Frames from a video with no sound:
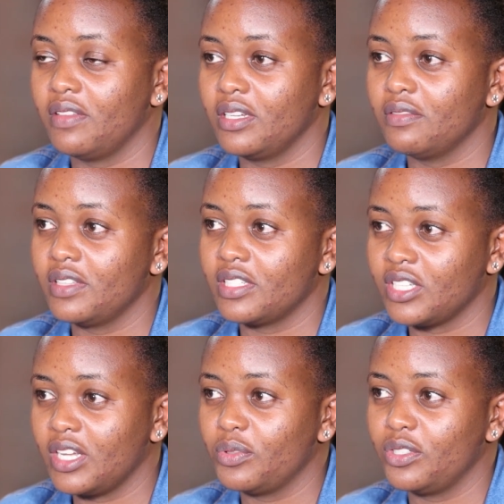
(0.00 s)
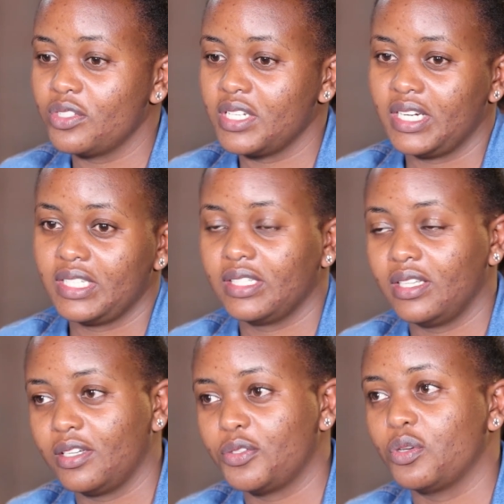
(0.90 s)
even if the child will not
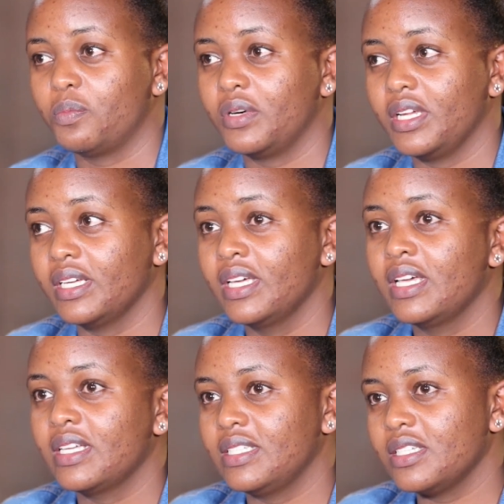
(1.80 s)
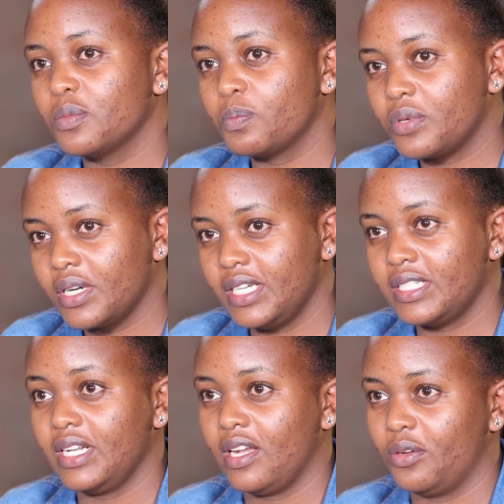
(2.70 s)
understand that you're praying, just pray
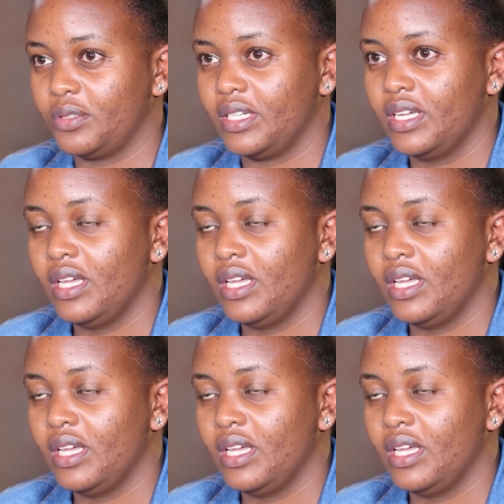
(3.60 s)
it loud.